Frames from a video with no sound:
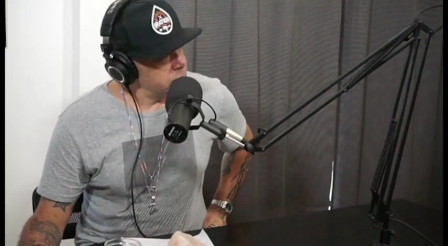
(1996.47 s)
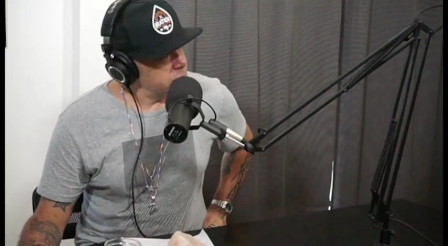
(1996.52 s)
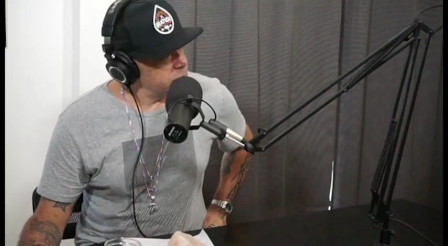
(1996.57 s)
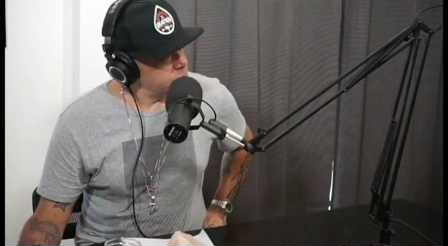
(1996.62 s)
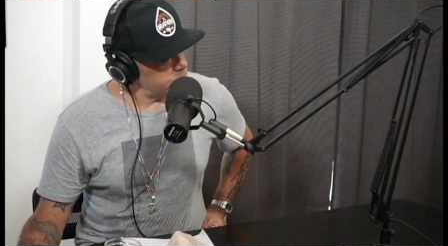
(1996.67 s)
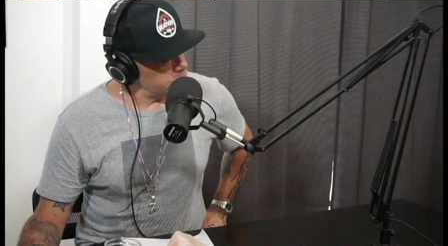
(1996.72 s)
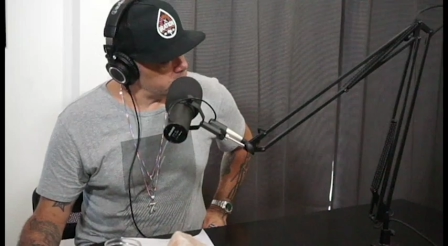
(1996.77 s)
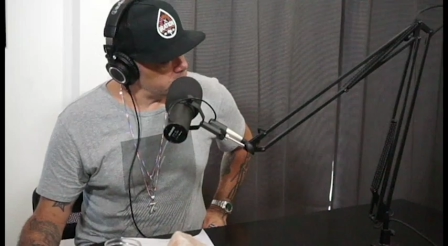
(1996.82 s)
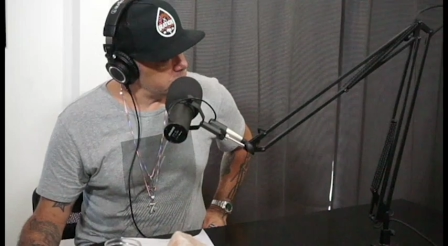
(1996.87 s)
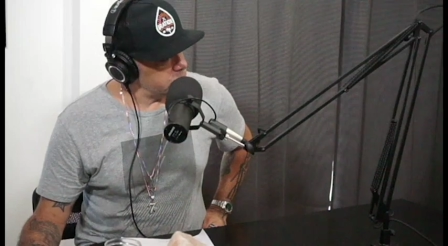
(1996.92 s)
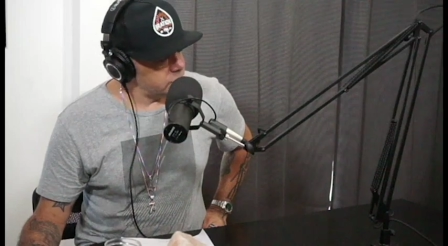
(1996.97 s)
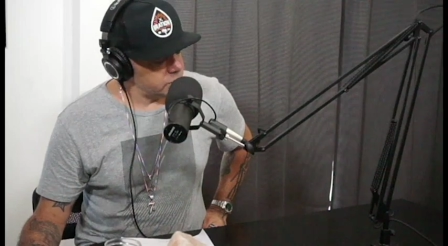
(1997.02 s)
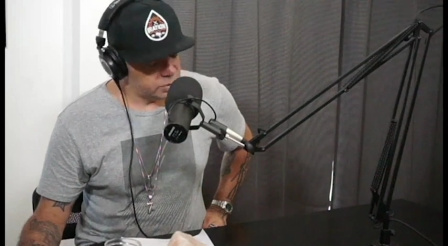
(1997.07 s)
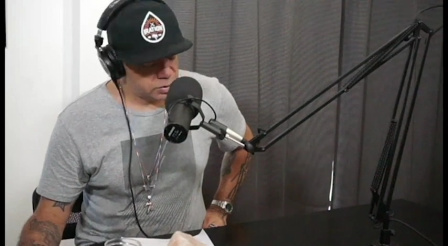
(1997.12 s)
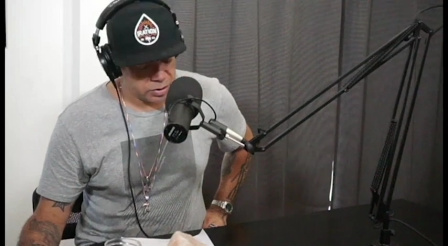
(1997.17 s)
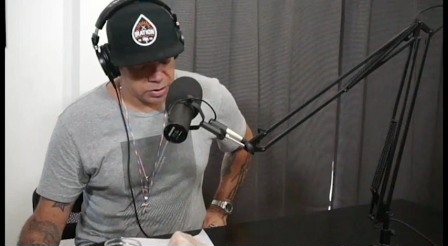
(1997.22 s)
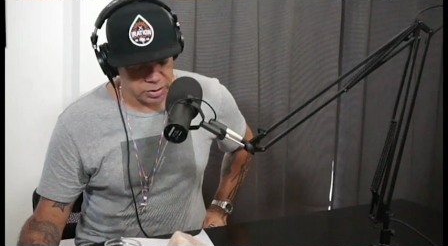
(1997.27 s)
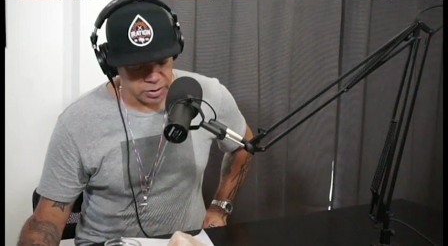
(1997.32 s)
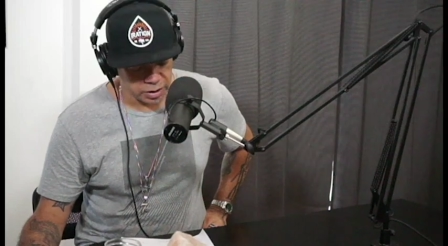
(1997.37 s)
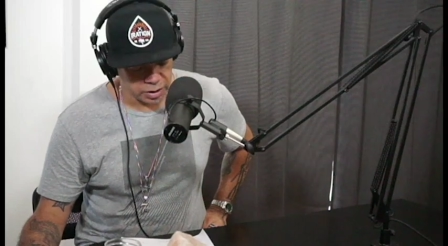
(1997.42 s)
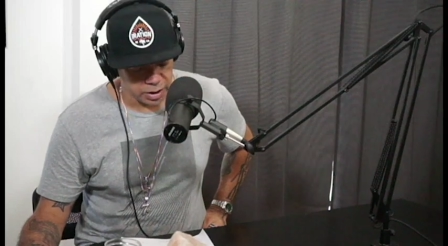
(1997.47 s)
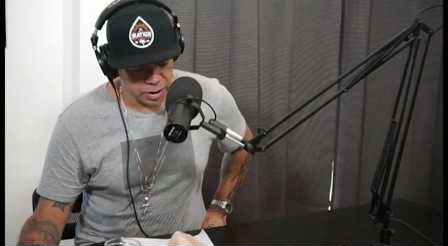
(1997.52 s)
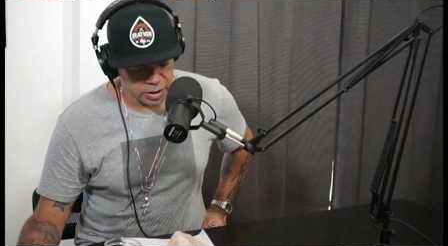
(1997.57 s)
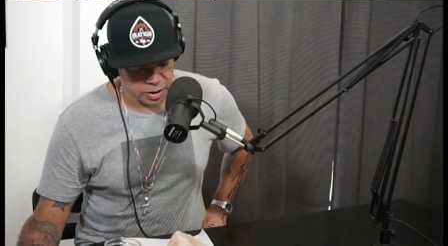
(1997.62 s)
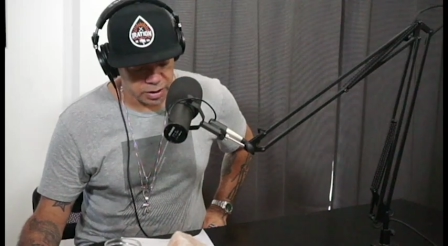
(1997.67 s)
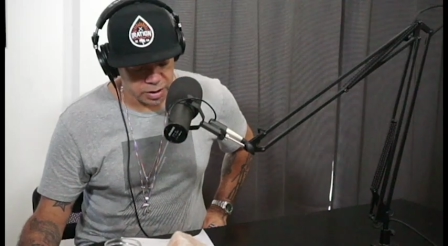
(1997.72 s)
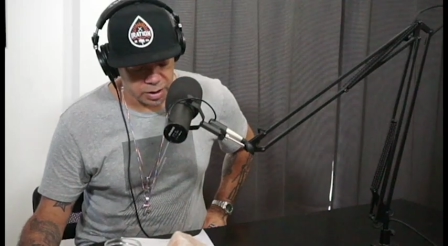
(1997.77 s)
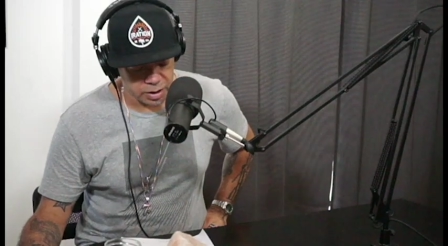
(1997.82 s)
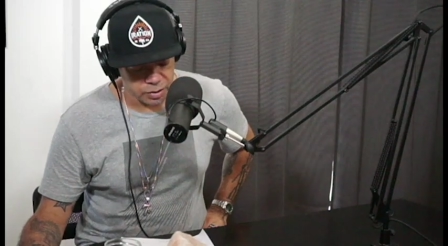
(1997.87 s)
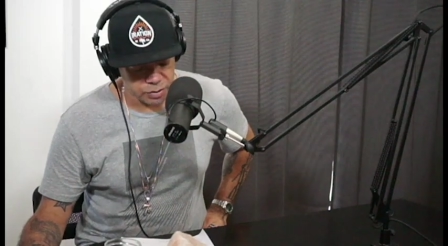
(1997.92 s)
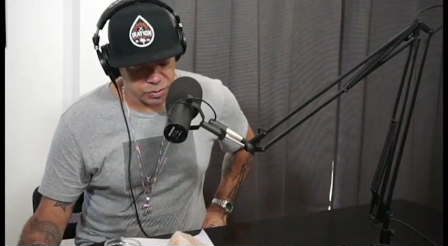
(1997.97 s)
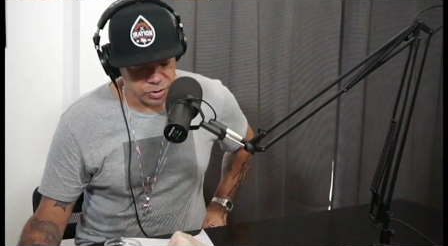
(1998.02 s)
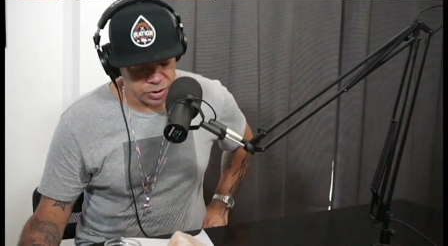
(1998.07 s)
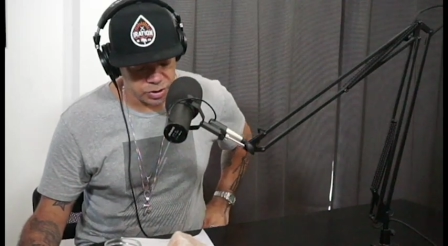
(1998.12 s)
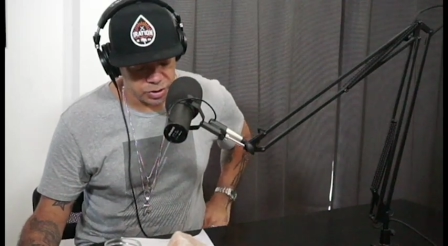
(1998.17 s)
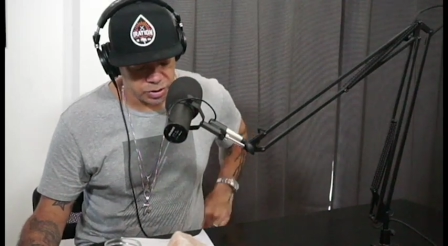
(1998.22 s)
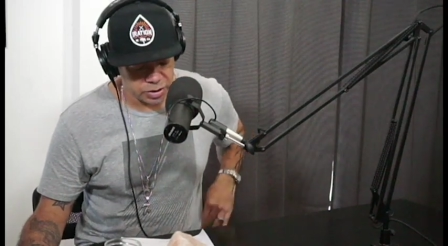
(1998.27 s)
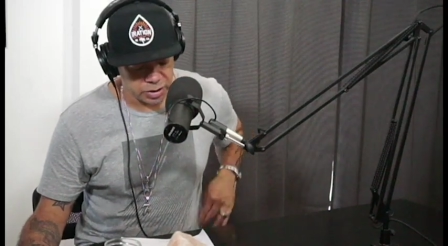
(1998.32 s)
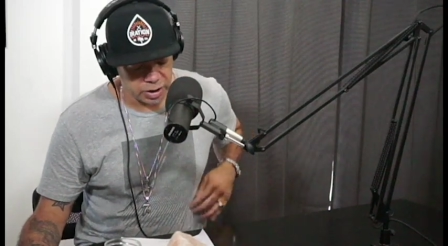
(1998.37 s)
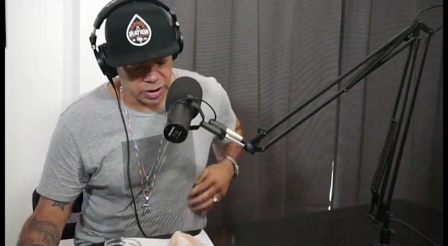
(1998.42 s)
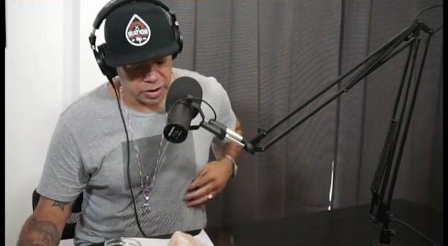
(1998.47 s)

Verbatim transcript: Brentley. Yeah. Slick, OG Slick,